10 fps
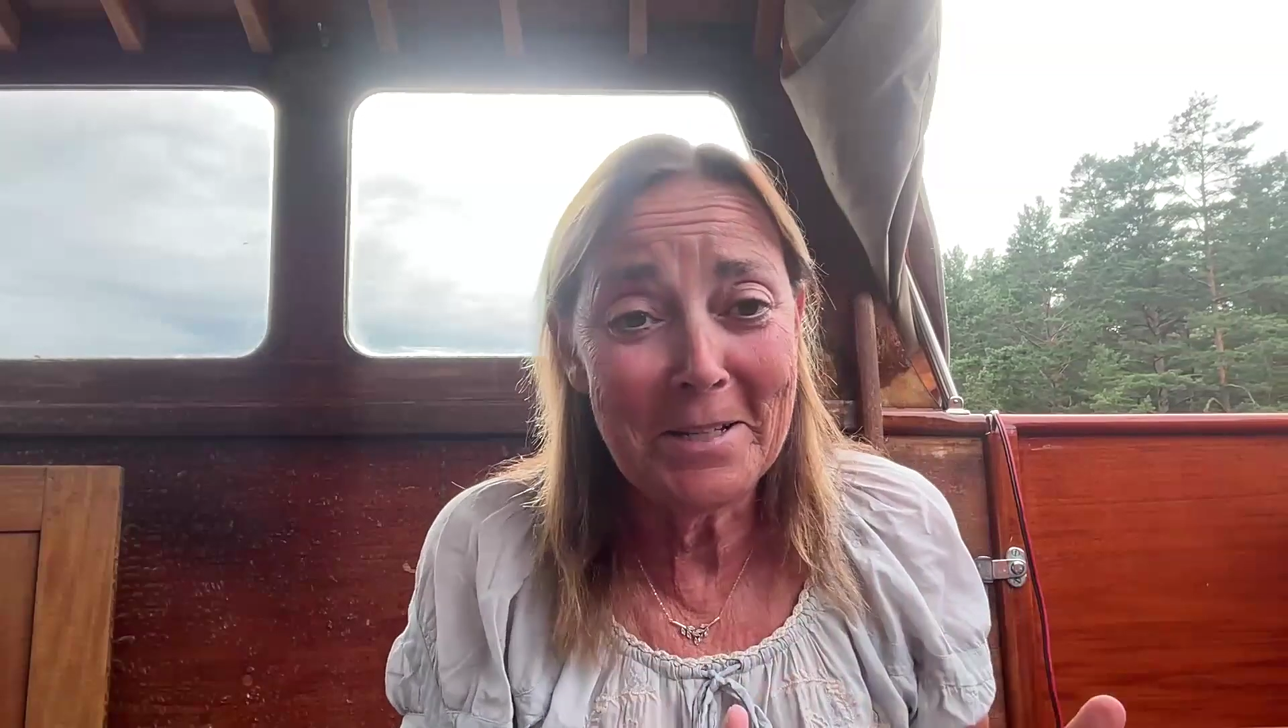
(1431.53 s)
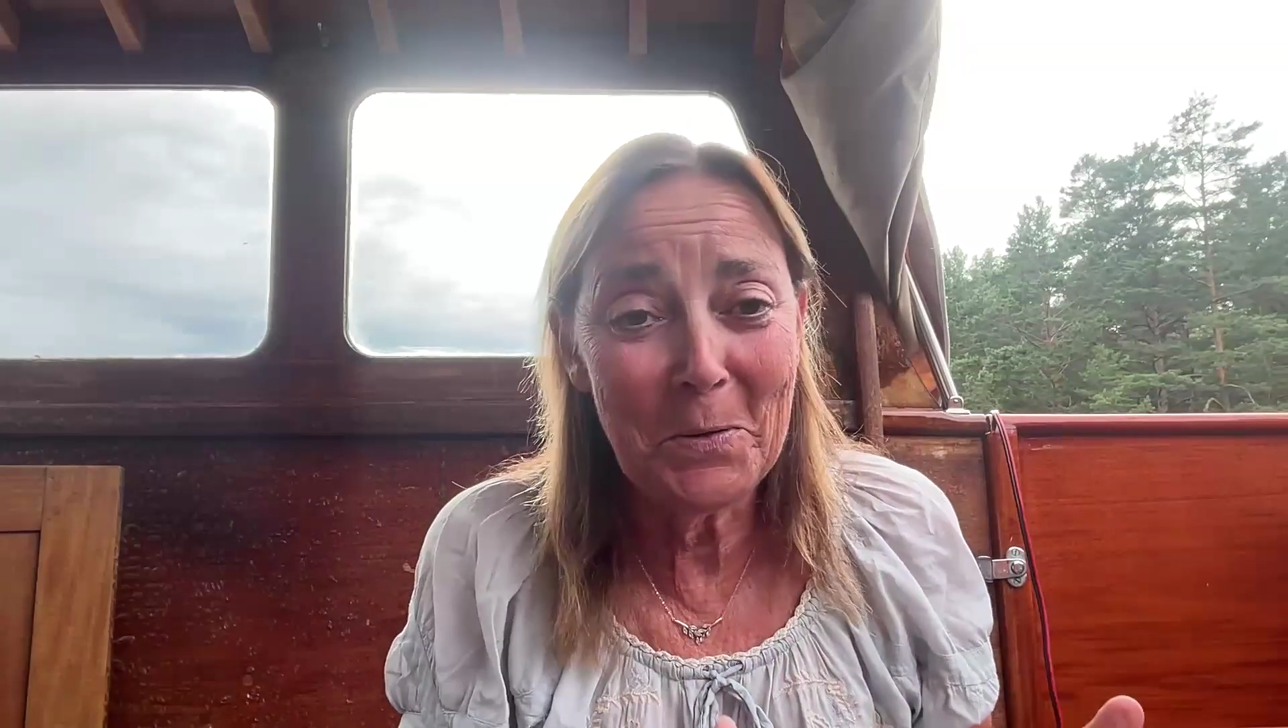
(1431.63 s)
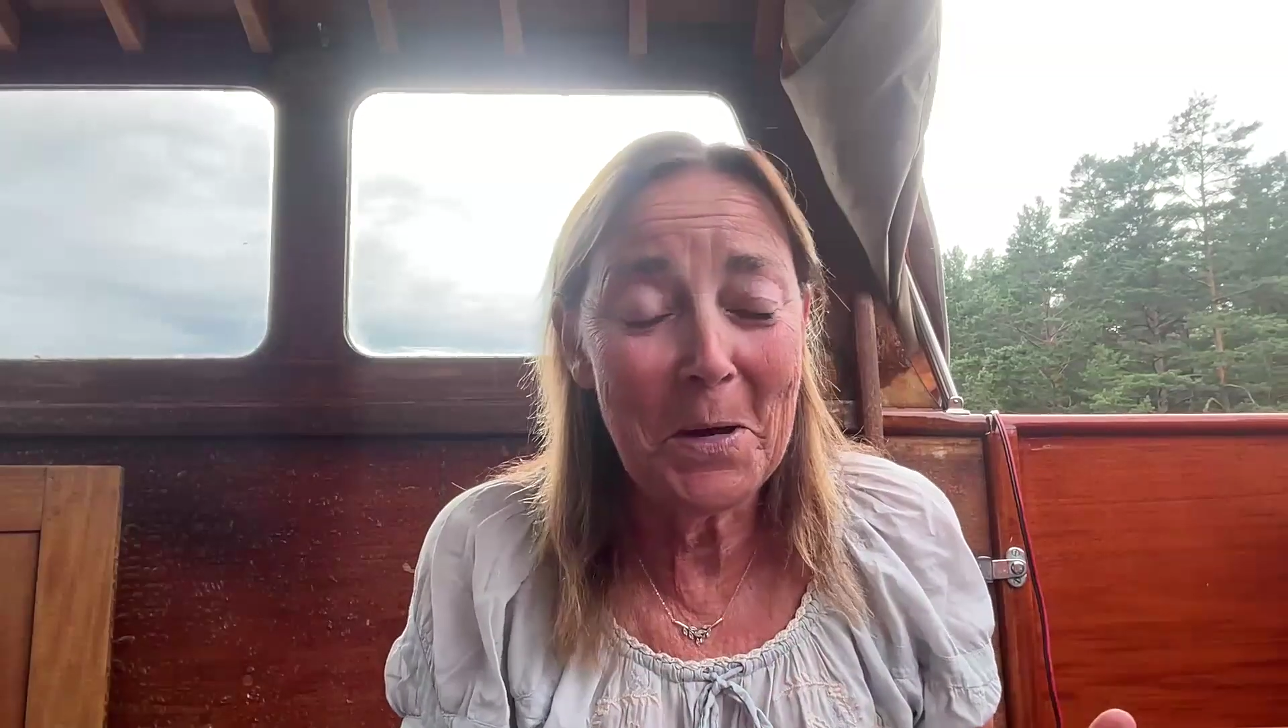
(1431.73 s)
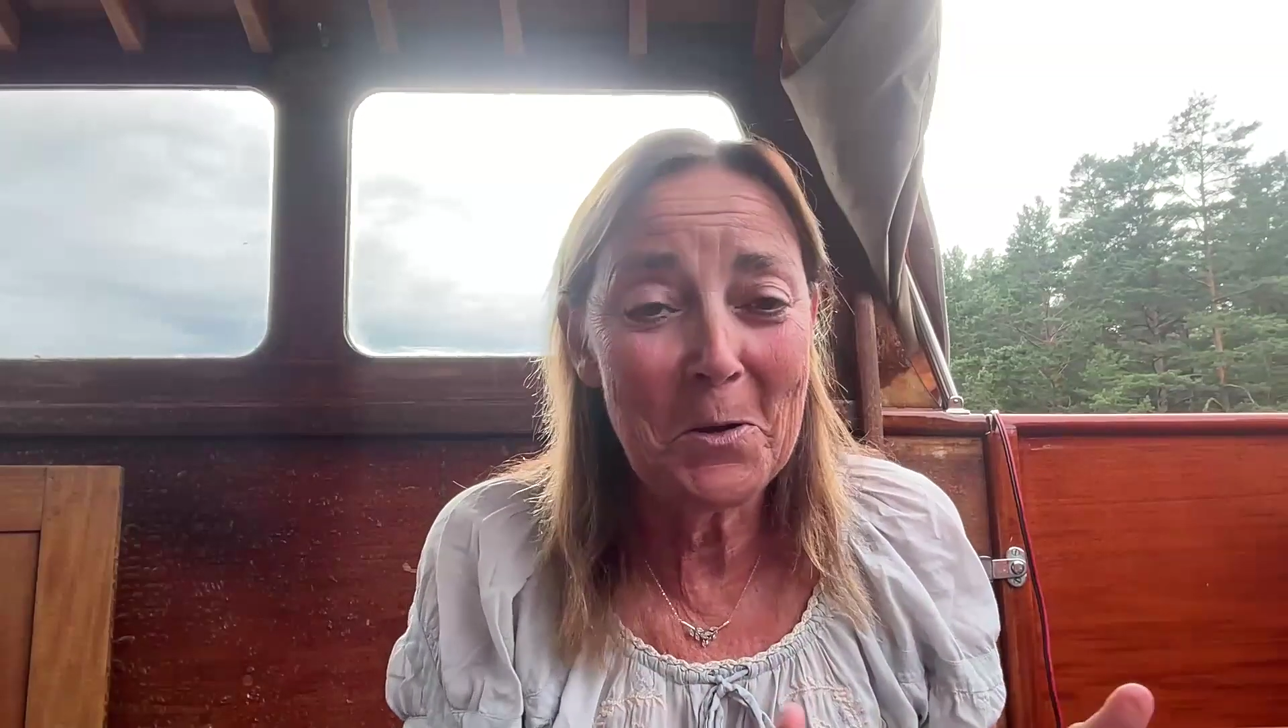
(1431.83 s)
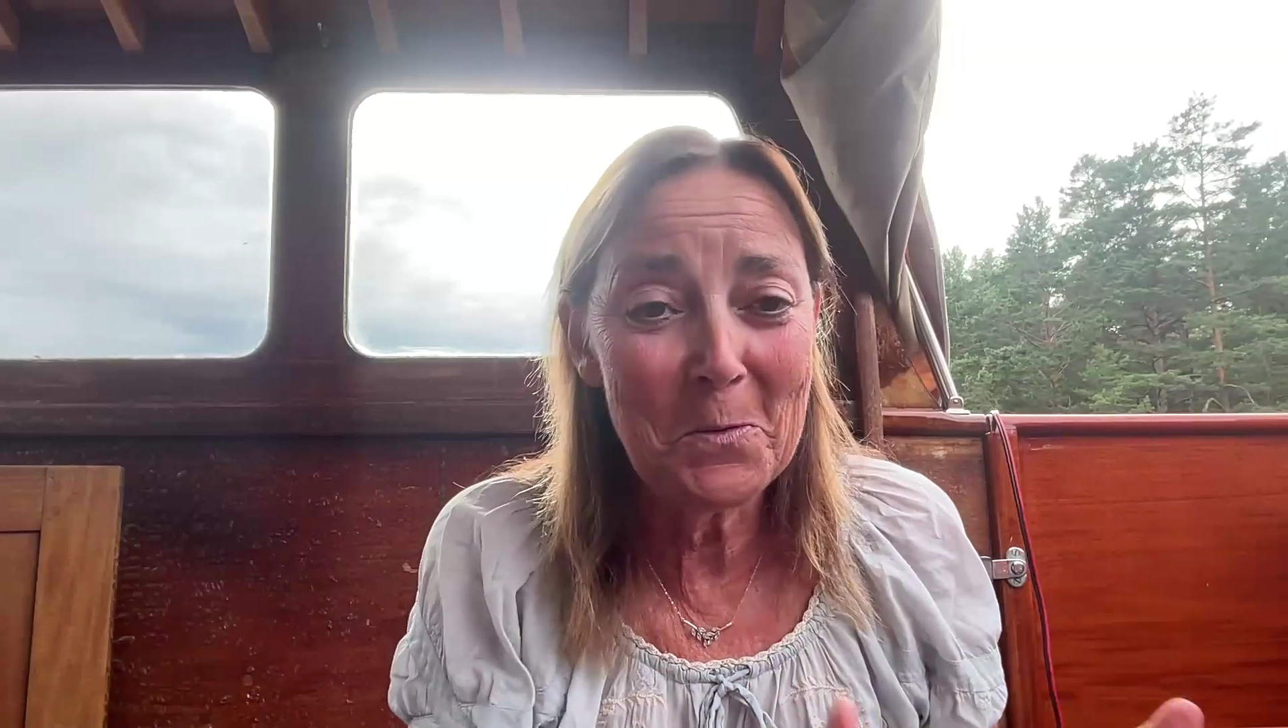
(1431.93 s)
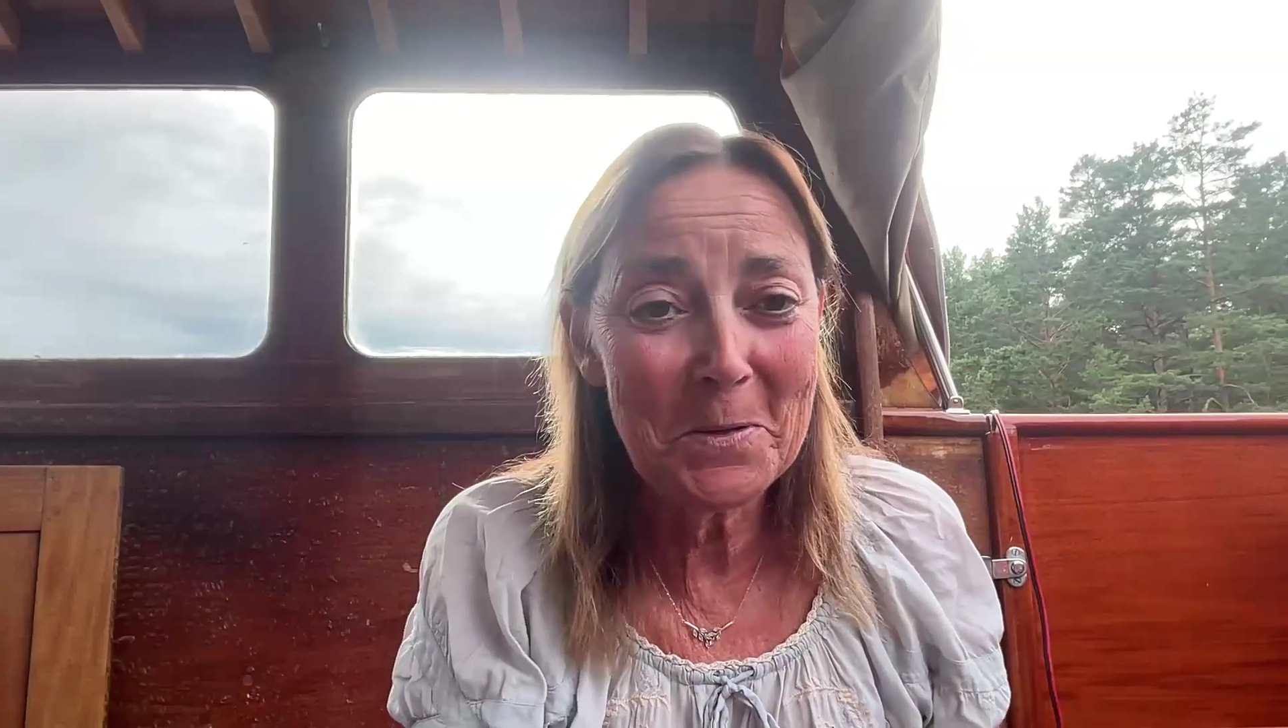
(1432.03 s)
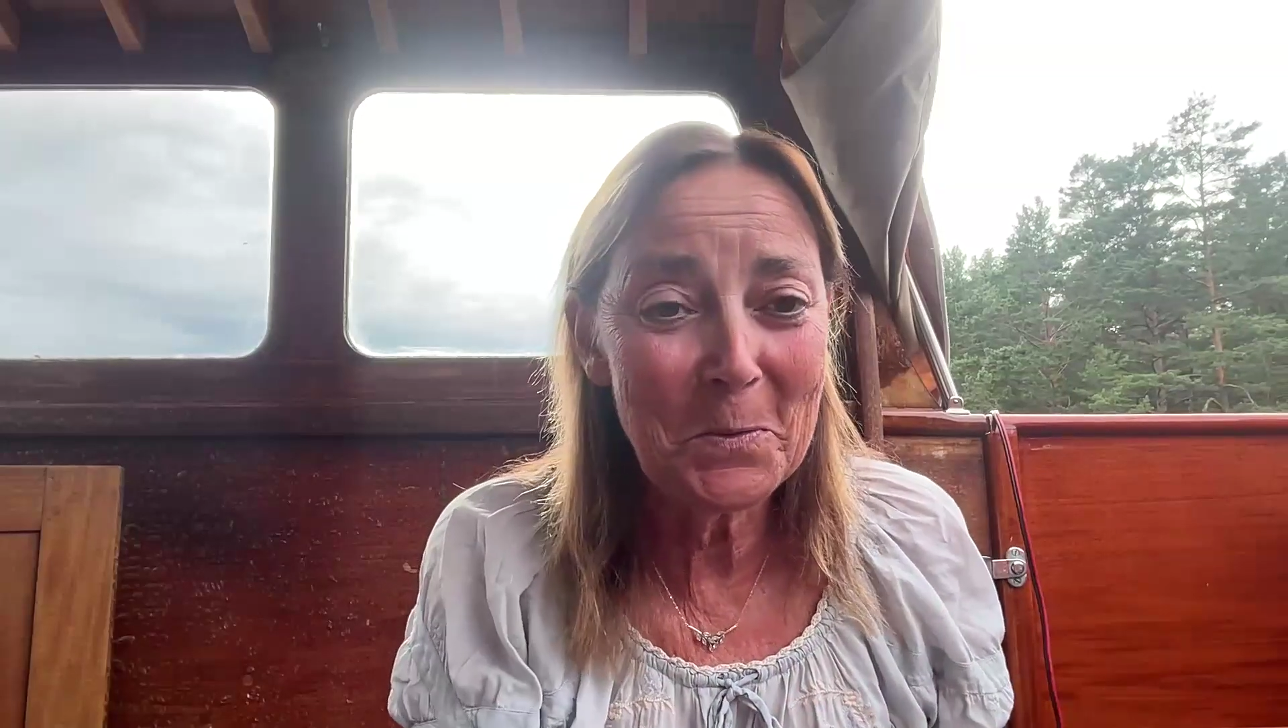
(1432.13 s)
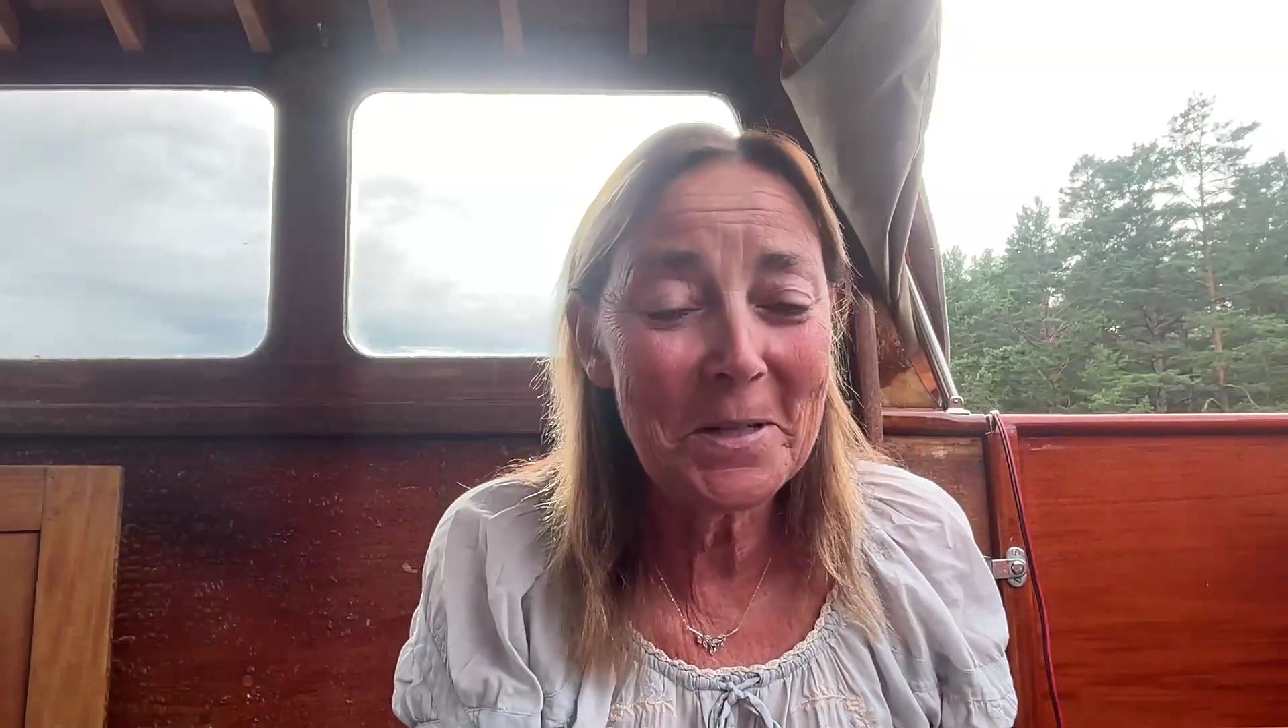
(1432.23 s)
so I always